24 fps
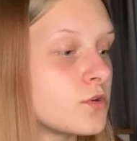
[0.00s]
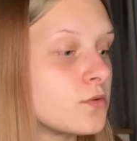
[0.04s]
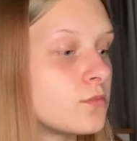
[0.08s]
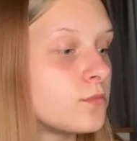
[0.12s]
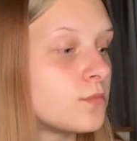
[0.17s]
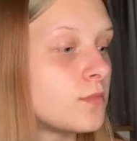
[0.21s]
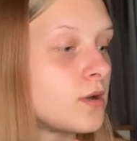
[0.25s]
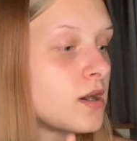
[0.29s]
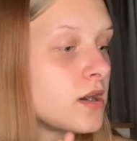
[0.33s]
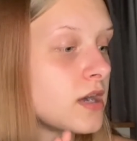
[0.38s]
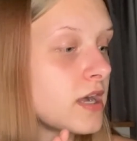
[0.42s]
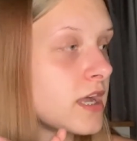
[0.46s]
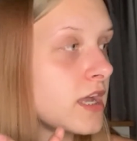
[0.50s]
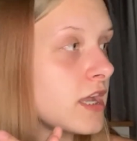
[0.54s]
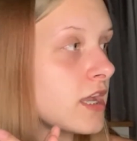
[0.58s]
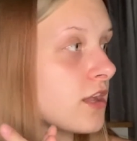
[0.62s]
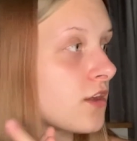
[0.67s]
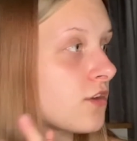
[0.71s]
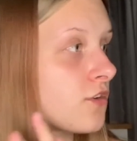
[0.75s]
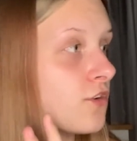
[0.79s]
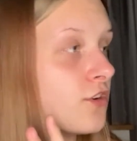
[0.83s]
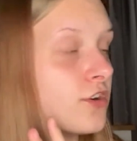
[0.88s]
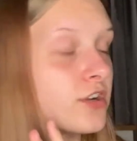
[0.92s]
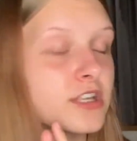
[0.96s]
my
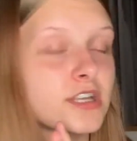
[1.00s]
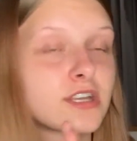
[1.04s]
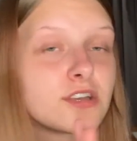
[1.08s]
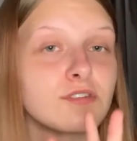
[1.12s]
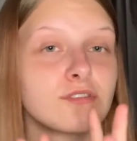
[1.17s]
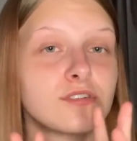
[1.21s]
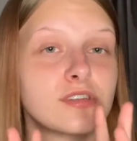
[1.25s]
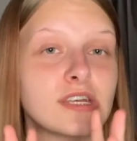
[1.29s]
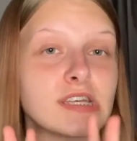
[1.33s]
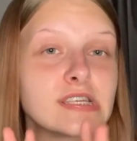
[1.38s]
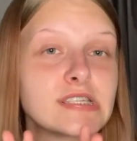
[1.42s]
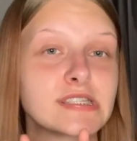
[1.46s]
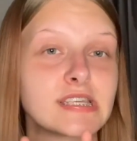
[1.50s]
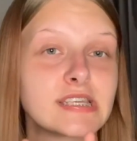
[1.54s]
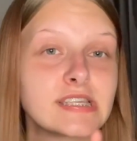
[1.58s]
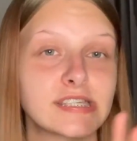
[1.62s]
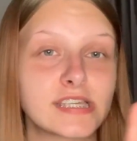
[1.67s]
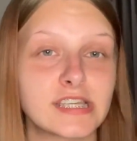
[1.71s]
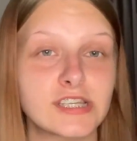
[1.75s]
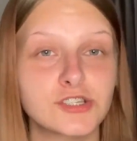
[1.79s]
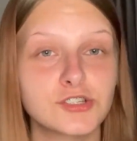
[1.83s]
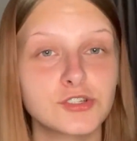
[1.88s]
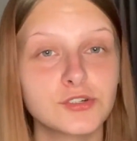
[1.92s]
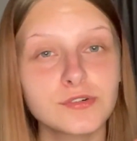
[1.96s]
chronic illness
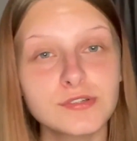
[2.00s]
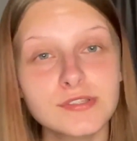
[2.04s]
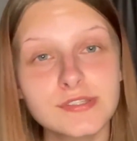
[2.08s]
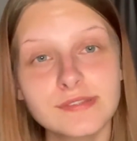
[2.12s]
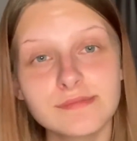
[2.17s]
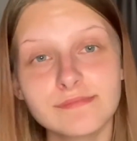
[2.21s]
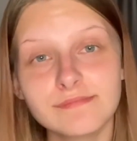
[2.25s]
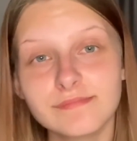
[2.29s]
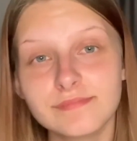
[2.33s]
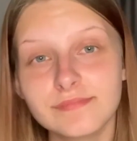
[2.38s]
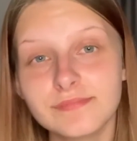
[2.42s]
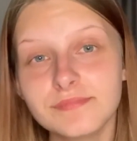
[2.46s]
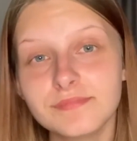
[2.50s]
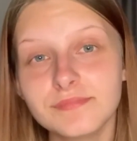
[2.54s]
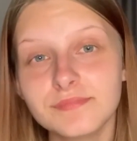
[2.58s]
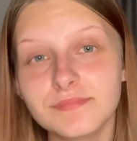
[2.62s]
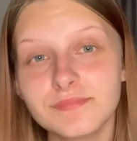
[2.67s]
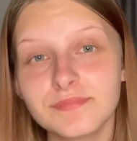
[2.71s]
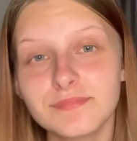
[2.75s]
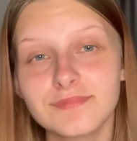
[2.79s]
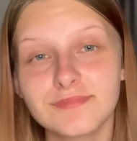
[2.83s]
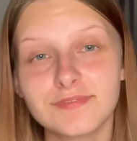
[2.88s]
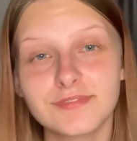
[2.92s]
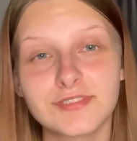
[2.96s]
essentials.
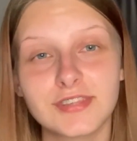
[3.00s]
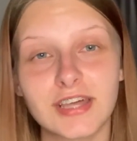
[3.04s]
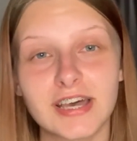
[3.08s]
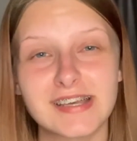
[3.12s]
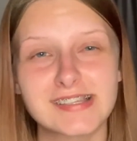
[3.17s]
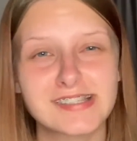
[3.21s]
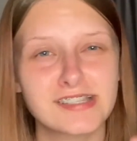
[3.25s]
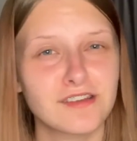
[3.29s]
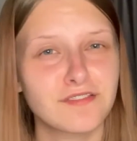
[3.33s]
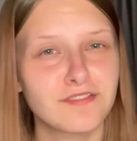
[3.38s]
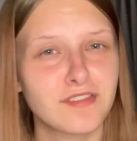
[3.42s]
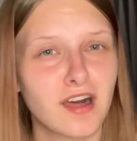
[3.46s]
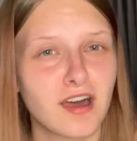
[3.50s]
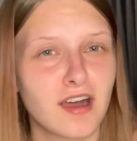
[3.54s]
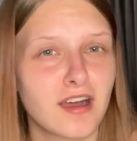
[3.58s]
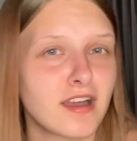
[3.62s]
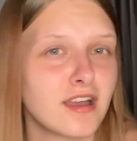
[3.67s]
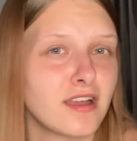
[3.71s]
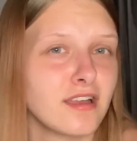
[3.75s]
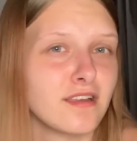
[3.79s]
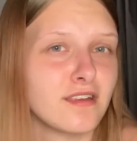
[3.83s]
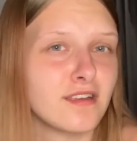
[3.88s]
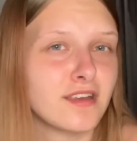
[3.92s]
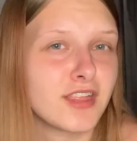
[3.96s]
The stuff that
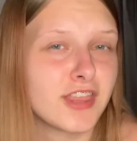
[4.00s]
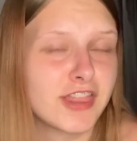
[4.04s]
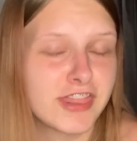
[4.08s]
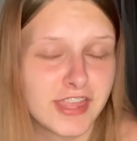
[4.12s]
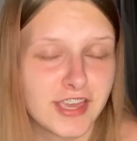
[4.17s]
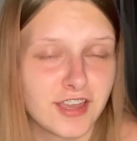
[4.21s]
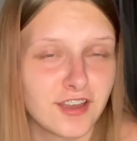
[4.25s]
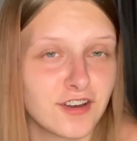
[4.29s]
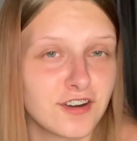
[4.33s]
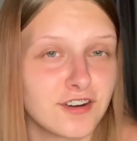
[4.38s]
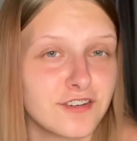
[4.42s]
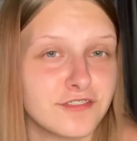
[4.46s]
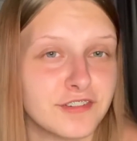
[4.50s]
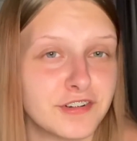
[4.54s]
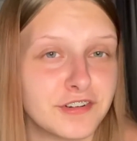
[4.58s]
I could think of or